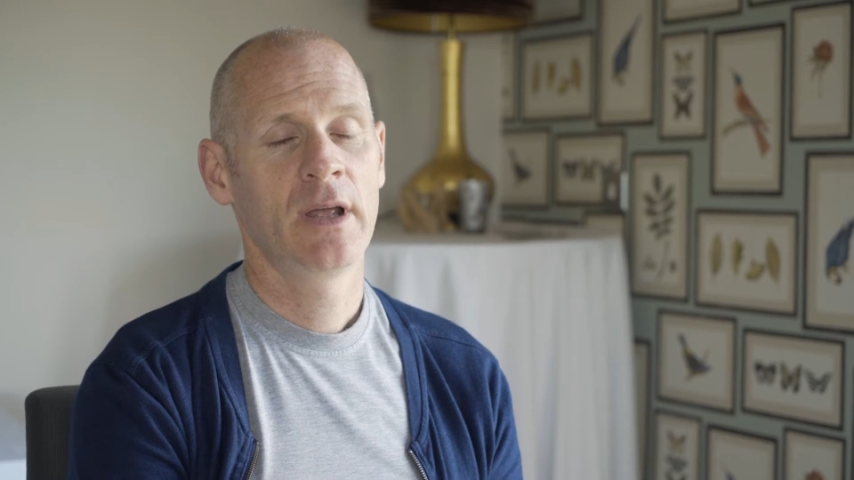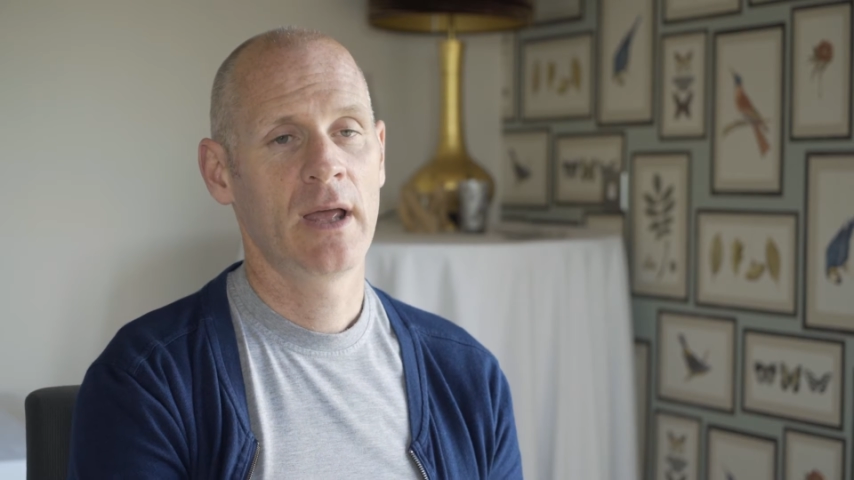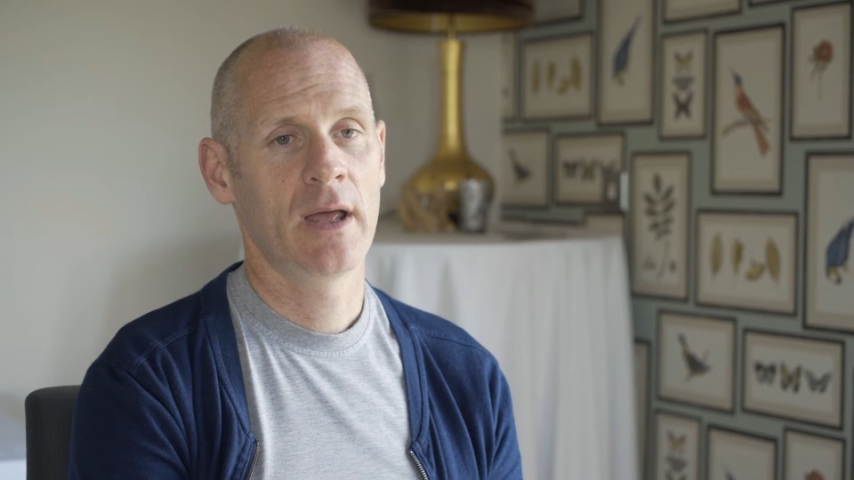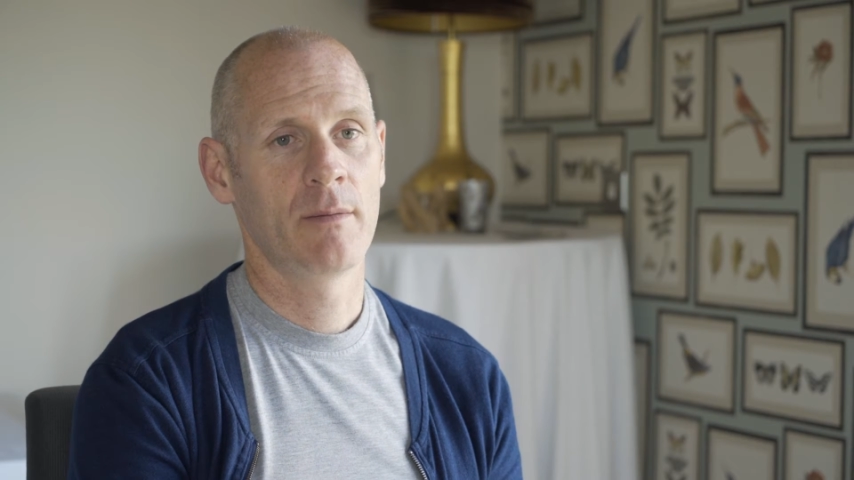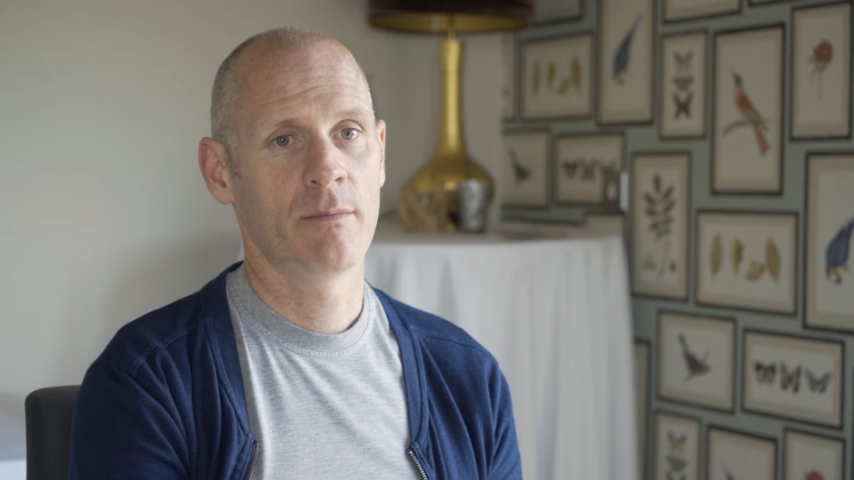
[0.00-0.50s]

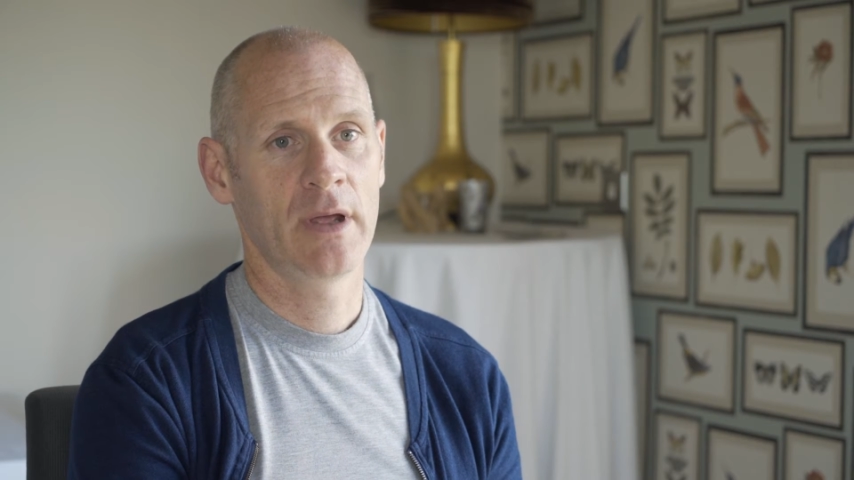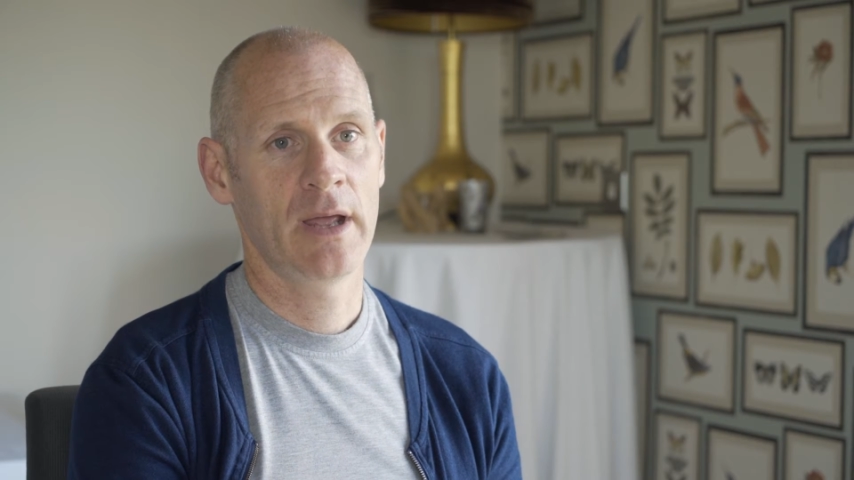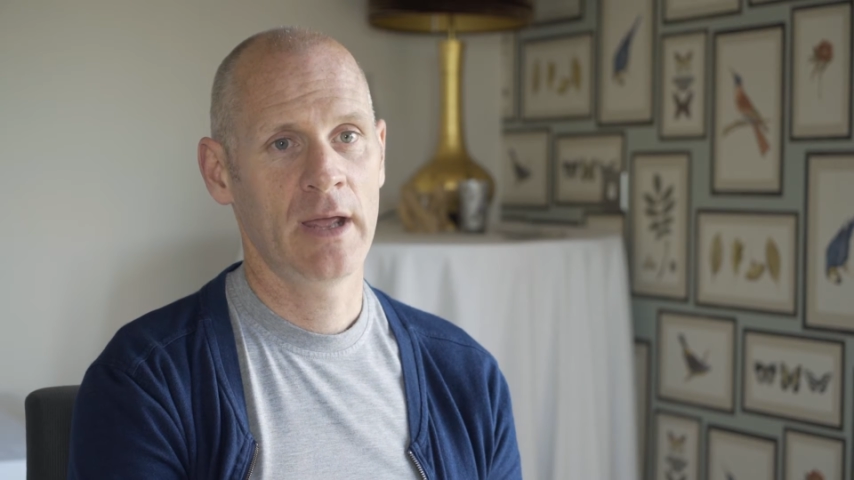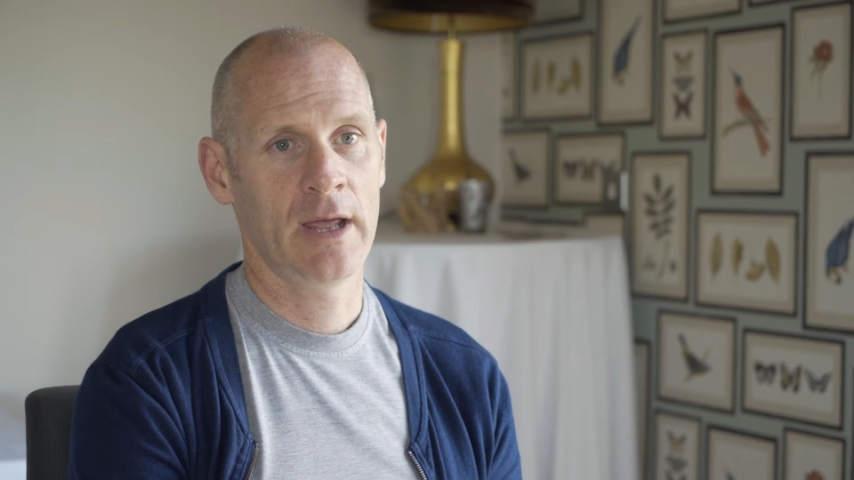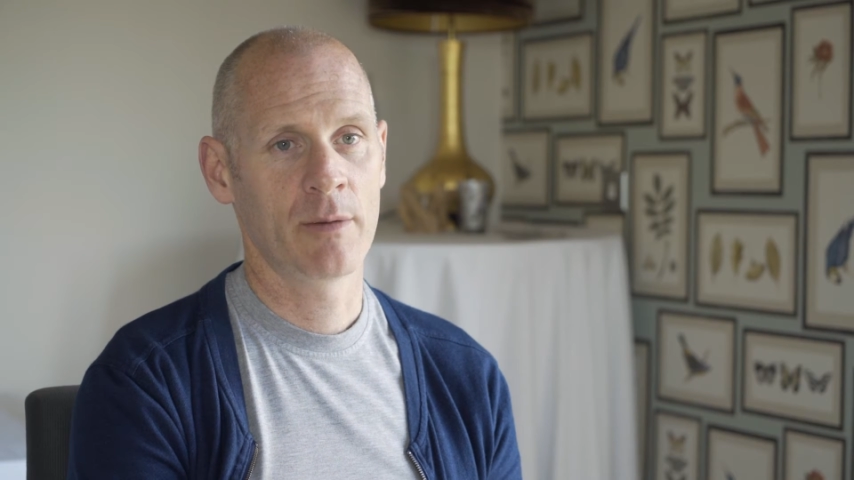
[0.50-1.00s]

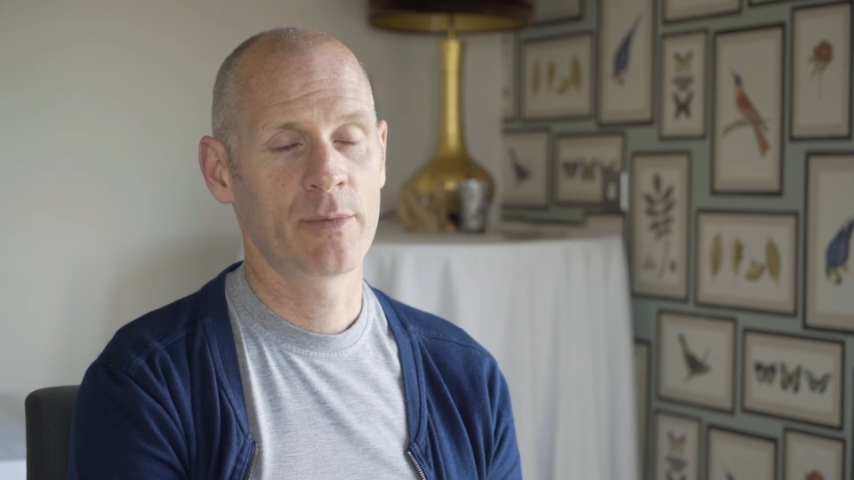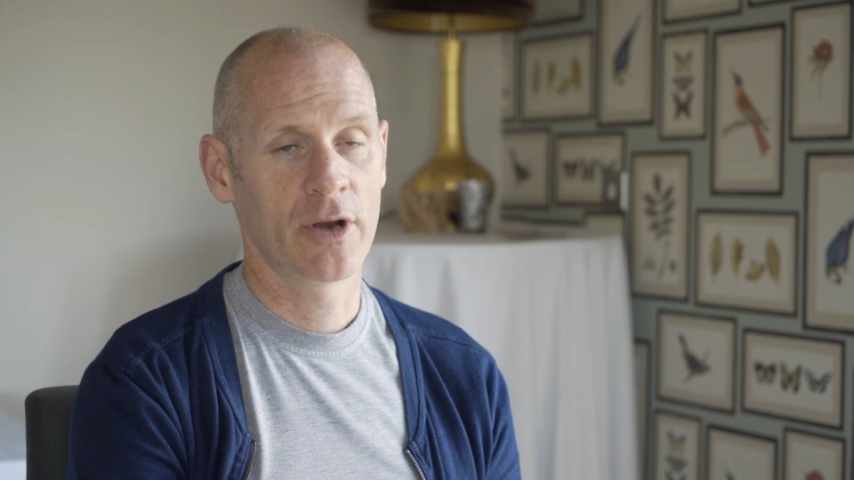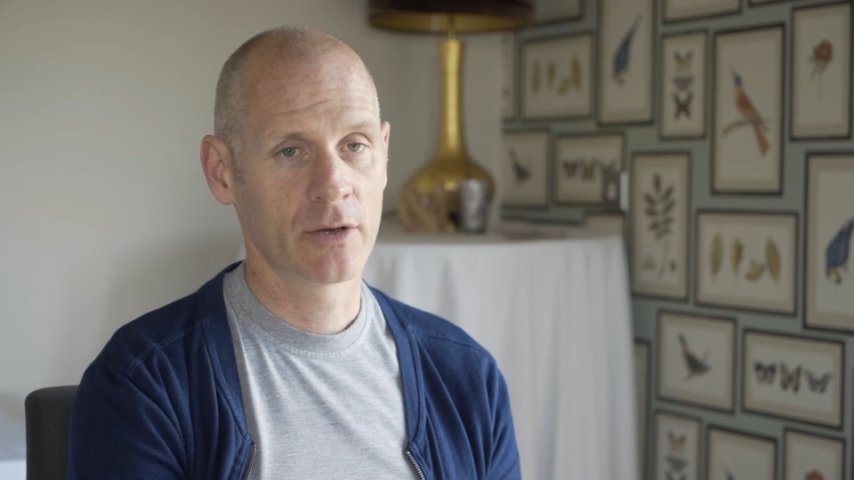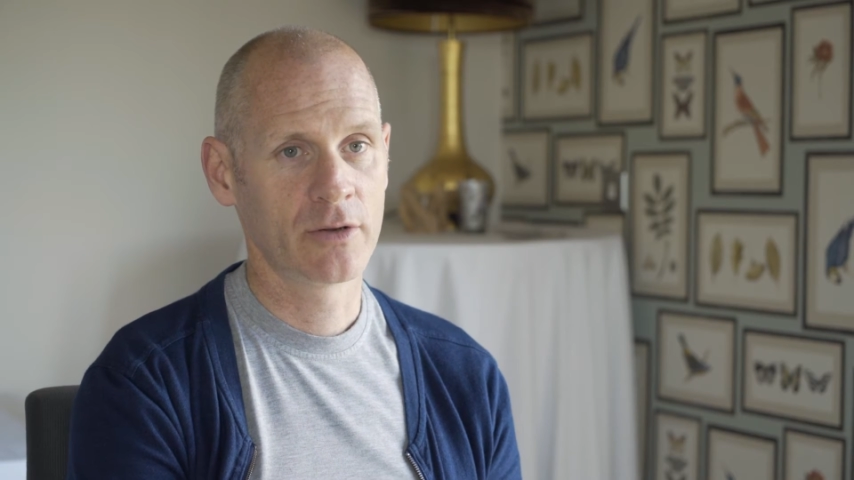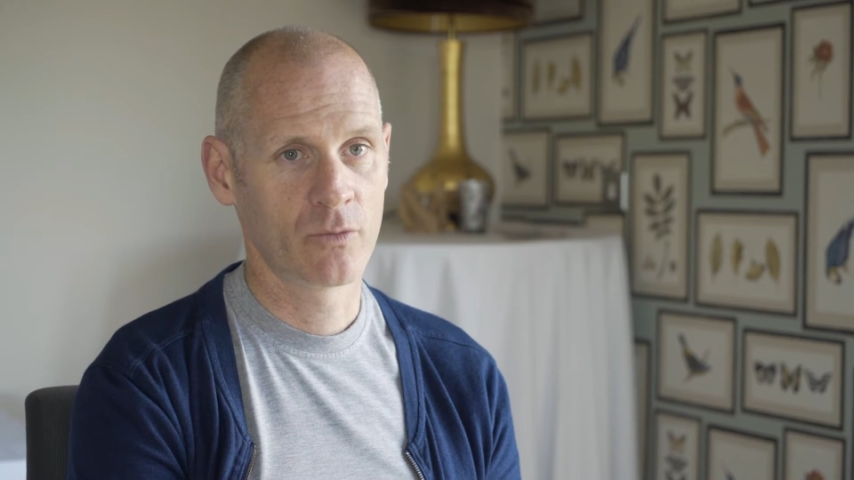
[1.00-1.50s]
in a
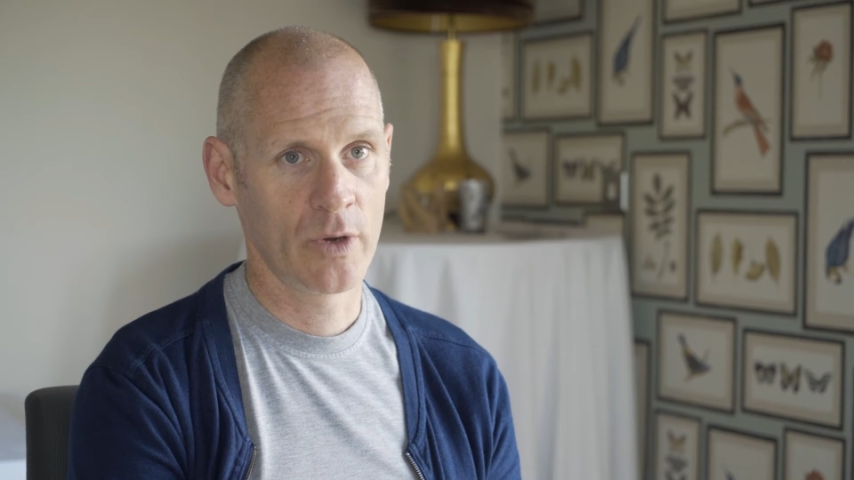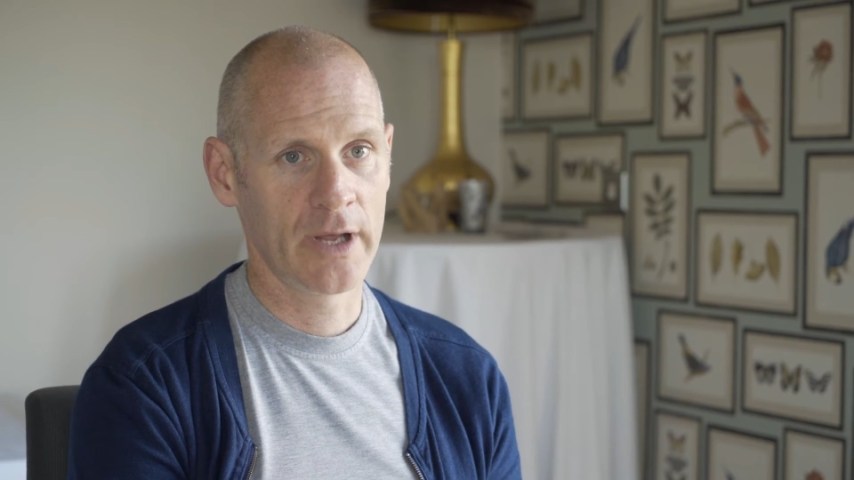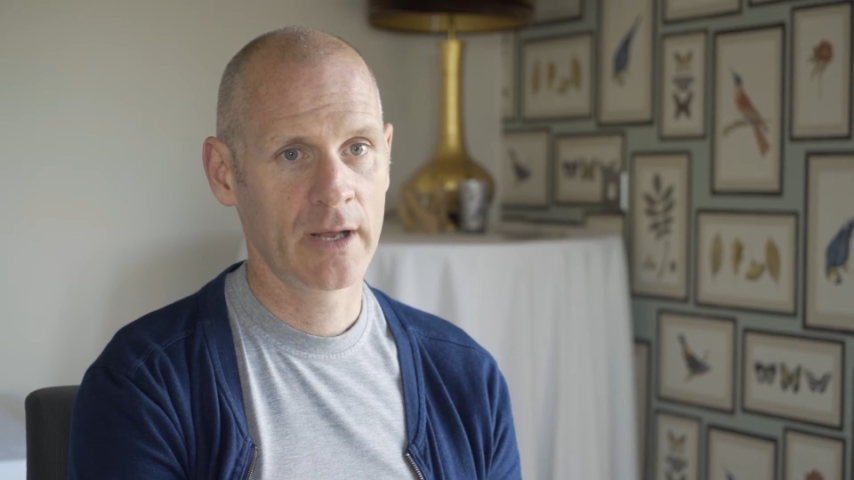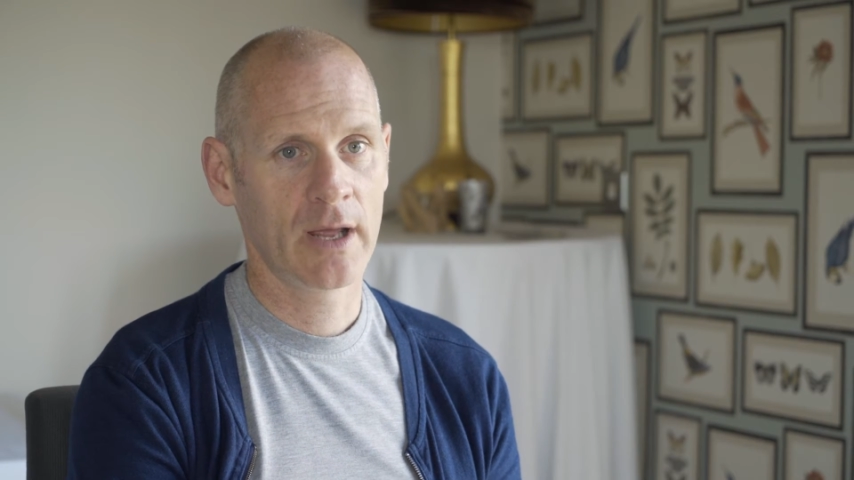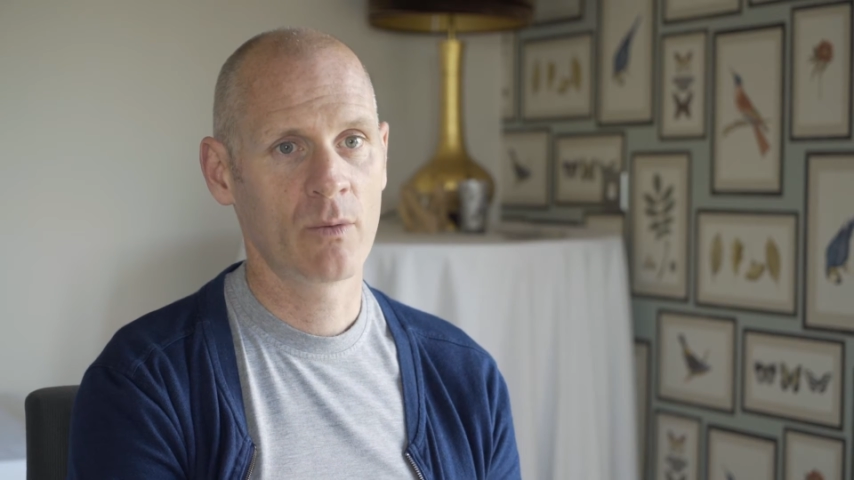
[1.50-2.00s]
productive way